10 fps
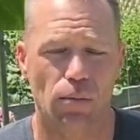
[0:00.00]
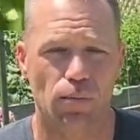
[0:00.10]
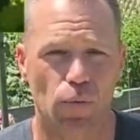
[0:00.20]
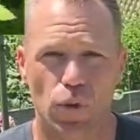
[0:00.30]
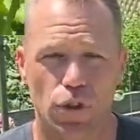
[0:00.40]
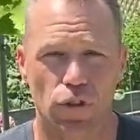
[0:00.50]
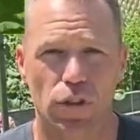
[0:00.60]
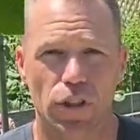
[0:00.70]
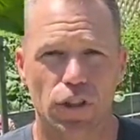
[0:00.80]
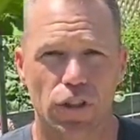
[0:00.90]
which are
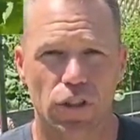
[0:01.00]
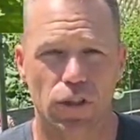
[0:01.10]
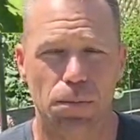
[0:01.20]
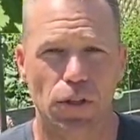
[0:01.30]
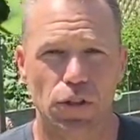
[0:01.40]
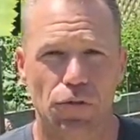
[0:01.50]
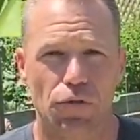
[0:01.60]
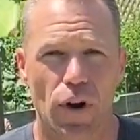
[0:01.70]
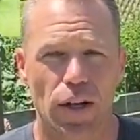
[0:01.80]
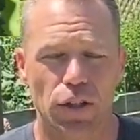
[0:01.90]
delicious, especially
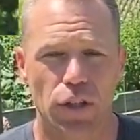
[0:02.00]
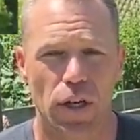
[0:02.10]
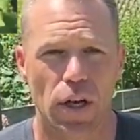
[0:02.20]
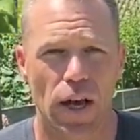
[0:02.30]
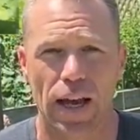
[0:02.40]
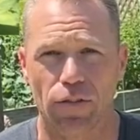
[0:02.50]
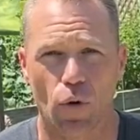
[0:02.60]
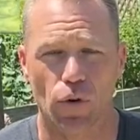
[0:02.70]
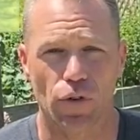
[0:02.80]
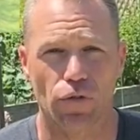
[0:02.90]
fresh. And of
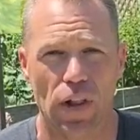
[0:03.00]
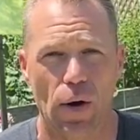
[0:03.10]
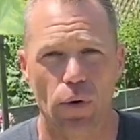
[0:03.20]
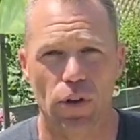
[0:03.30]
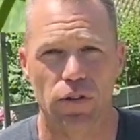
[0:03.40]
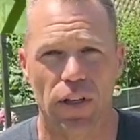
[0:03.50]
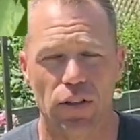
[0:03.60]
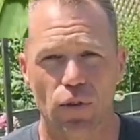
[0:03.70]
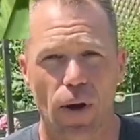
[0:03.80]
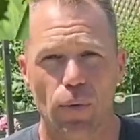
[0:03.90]
course the flower looks
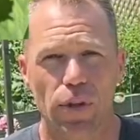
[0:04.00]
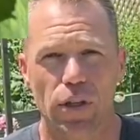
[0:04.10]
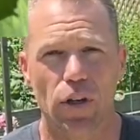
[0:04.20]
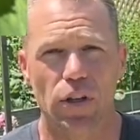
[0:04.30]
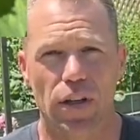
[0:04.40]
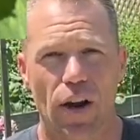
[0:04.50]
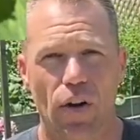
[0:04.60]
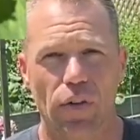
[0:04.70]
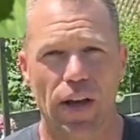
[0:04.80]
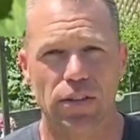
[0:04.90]
nice, so I really couldn't care
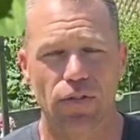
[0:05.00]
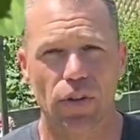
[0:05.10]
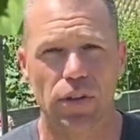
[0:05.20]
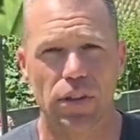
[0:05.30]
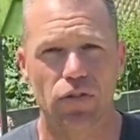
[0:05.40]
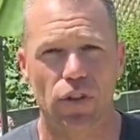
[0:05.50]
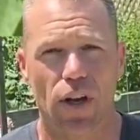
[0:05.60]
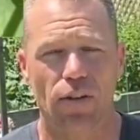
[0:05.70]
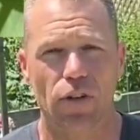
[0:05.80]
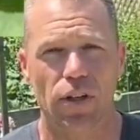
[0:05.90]
less if the leaves are
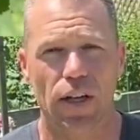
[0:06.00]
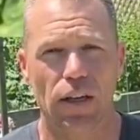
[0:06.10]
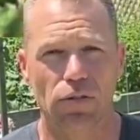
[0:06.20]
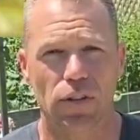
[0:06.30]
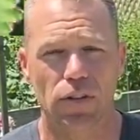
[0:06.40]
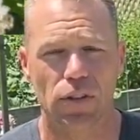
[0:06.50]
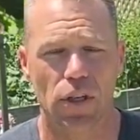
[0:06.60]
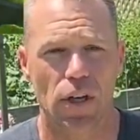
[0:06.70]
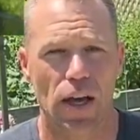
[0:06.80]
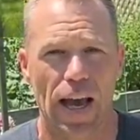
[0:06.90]
covered in aphids.
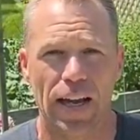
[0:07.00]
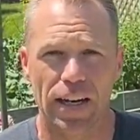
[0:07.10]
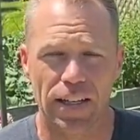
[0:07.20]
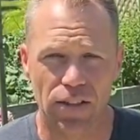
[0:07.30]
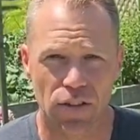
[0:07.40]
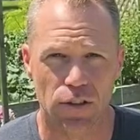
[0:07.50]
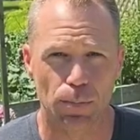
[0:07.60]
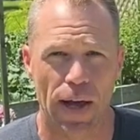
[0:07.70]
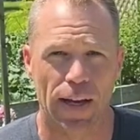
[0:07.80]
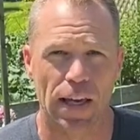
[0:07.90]
And it is this
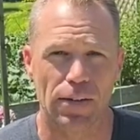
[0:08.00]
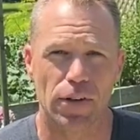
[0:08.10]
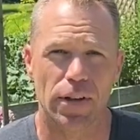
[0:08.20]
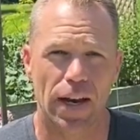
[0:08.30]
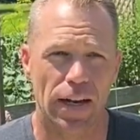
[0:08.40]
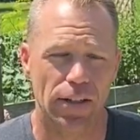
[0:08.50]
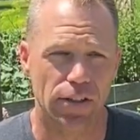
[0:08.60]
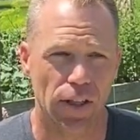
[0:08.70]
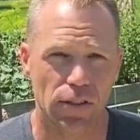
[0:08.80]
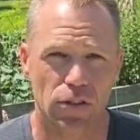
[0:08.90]
black aphid, and
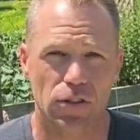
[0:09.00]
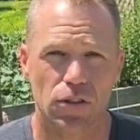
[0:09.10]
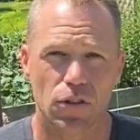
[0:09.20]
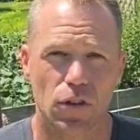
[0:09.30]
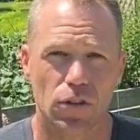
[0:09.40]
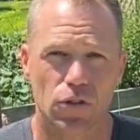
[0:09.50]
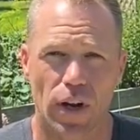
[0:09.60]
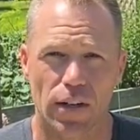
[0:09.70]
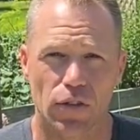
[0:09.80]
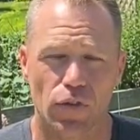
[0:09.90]
it does
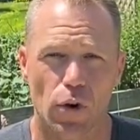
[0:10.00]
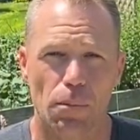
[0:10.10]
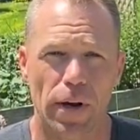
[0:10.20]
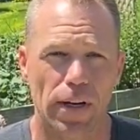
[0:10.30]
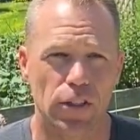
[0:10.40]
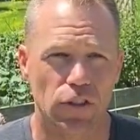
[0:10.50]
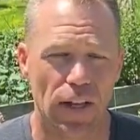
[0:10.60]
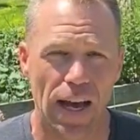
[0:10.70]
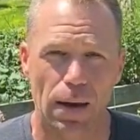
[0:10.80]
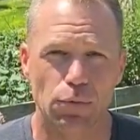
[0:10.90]
transfer, but it just
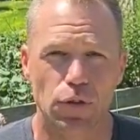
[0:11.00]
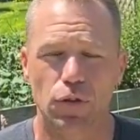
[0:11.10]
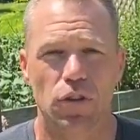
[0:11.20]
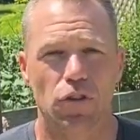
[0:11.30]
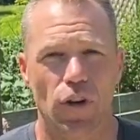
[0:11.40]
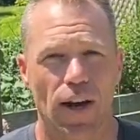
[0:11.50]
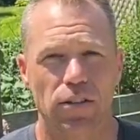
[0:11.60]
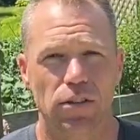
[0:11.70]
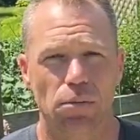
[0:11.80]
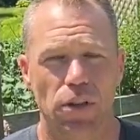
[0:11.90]
absolutely
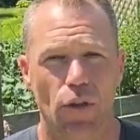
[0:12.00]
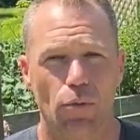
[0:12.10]
attracts some of the other